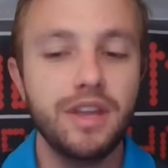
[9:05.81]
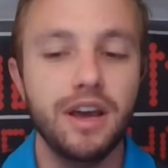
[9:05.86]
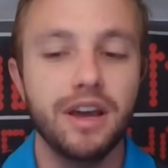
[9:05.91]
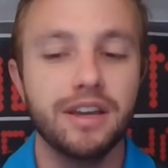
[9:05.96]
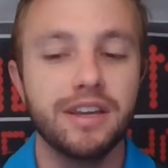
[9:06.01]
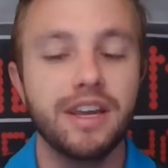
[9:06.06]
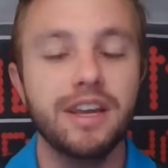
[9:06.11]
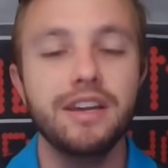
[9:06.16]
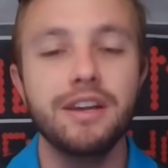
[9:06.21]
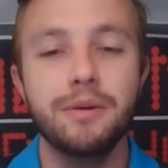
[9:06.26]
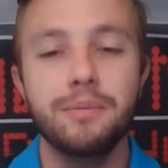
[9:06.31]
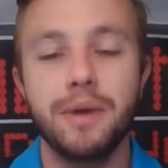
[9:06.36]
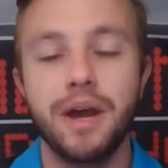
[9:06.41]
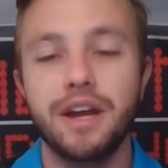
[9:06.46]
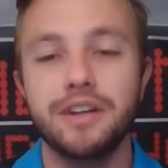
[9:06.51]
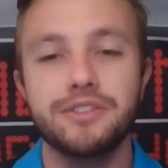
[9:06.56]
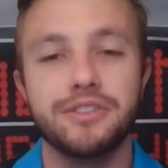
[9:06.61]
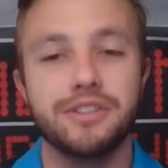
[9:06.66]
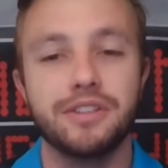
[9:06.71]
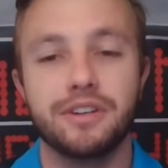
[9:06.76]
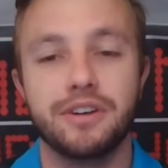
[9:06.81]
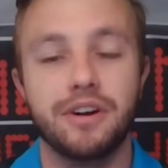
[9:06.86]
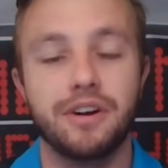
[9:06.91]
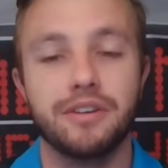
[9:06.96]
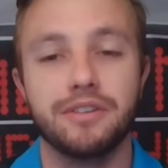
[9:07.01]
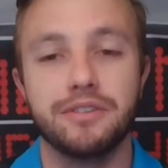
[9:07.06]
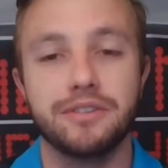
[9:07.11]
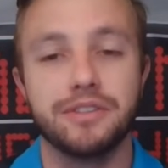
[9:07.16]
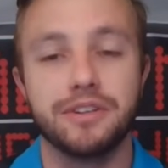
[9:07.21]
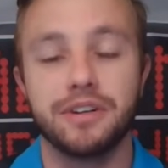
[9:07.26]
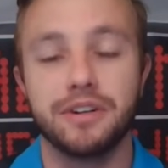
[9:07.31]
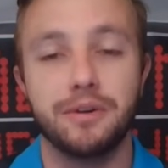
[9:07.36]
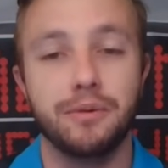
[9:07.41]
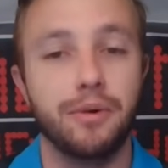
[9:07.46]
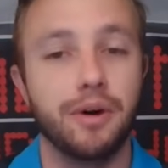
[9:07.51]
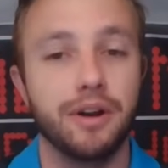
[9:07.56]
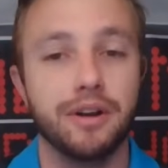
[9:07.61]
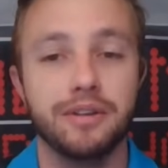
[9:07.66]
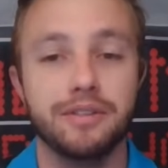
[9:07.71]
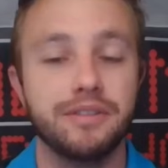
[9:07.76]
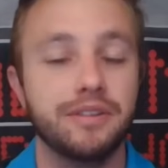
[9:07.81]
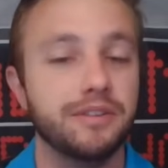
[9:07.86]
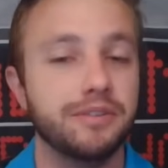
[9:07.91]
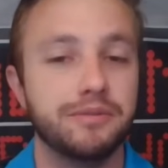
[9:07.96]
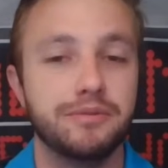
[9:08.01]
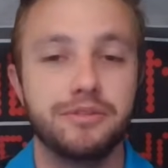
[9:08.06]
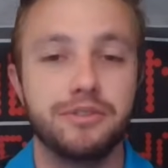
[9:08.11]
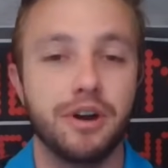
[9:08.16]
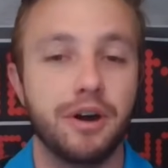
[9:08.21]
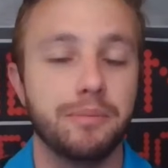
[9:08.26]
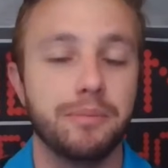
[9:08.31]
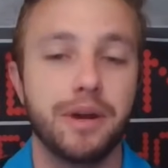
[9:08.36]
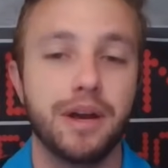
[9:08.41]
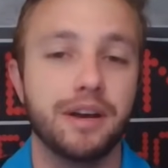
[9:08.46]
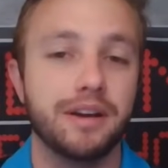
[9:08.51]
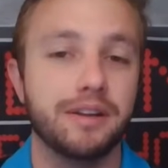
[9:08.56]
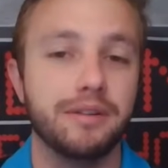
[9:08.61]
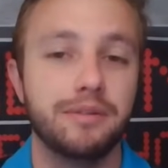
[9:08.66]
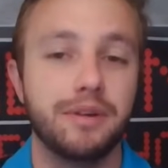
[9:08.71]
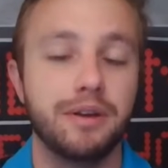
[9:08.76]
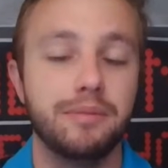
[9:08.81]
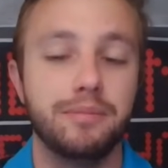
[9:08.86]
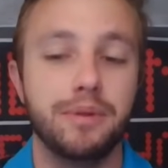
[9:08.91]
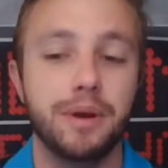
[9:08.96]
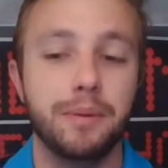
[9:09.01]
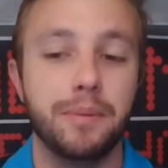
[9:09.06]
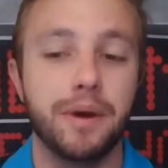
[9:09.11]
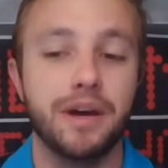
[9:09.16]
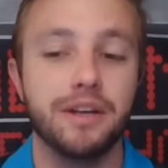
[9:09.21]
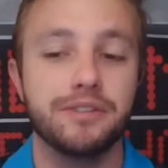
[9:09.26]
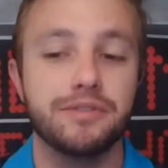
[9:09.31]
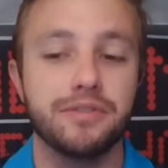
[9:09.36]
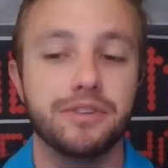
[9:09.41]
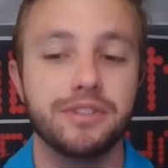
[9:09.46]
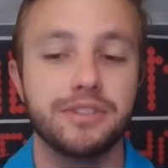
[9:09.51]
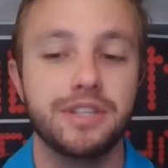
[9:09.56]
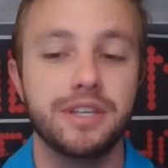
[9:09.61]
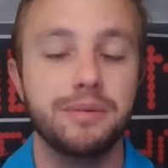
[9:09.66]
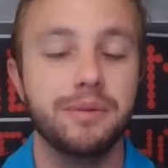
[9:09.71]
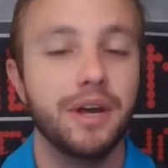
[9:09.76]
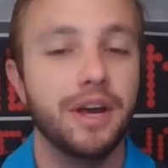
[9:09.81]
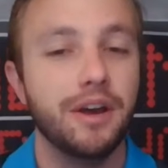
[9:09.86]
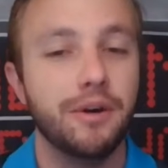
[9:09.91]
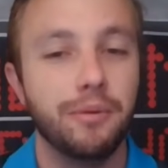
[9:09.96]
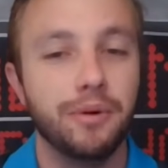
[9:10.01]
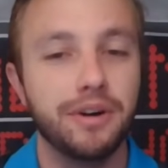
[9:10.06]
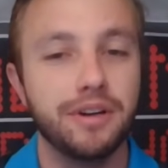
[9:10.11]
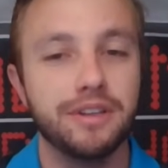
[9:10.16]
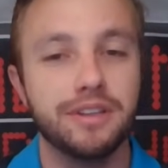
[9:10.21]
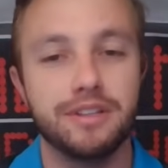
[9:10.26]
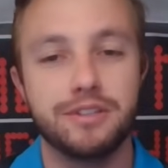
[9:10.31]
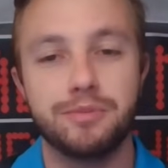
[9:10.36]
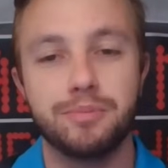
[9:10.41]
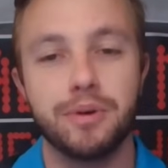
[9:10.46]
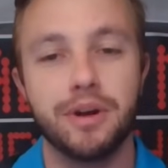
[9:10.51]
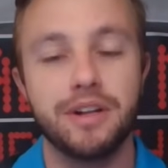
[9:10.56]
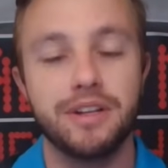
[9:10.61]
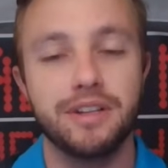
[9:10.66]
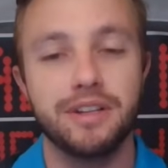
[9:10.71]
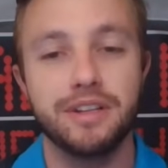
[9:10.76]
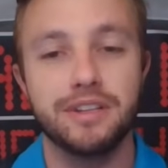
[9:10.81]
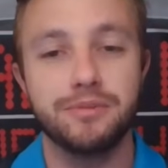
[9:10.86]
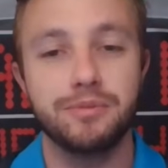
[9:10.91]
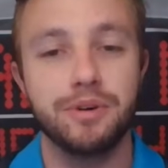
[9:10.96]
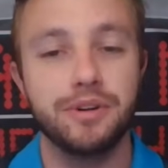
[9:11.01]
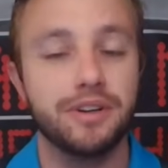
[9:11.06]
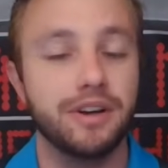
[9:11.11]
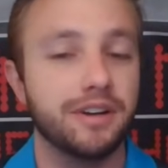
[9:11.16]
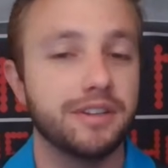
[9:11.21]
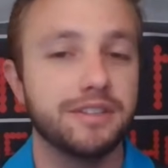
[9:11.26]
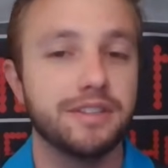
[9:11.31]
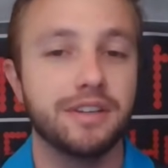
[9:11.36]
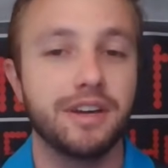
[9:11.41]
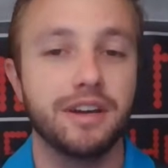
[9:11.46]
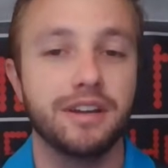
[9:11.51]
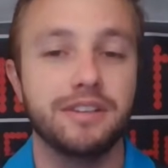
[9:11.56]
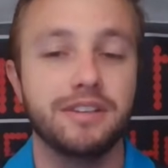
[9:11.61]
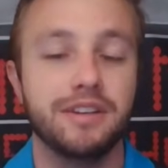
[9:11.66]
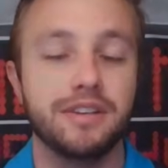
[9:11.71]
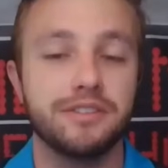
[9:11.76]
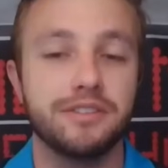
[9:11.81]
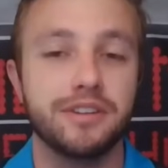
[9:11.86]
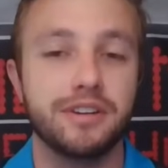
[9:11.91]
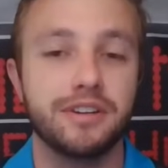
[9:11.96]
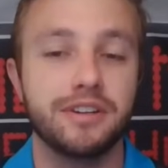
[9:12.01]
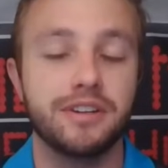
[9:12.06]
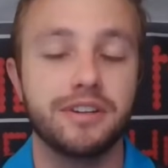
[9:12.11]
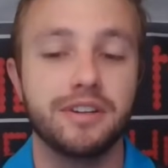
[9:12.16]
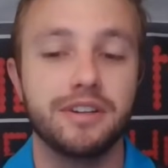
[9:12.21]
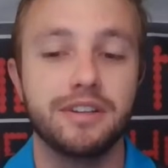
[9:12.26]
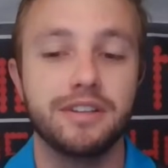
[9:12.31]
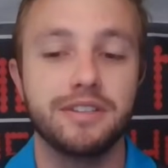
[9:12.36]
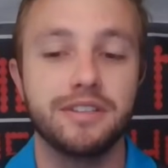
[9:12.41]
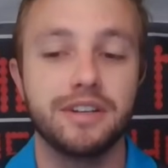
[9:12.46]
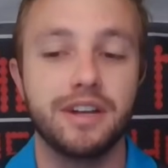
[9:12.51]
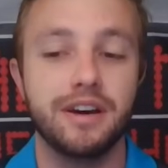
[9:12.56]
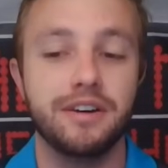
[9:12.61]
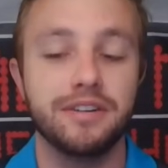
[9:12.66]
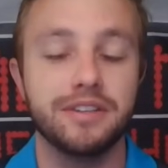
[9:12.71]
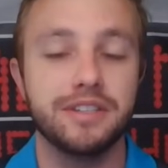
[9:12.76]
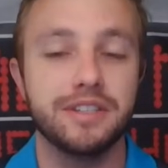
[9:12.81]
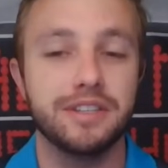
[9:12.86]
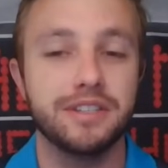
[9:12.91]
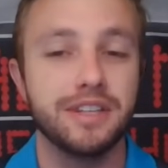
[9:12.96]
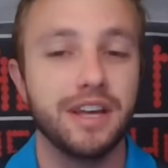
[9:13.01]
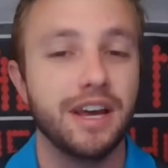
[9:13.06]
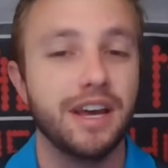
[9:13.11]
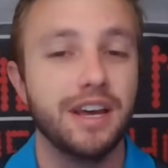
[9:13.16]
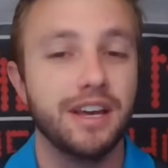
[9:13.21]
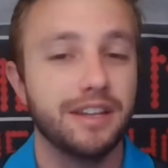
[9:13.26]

I can't imagine the Cardinals are going to want to you know, drop back and, and be a pass first team. Look at the spread in this one. Austin kind of touched on it in his analysis.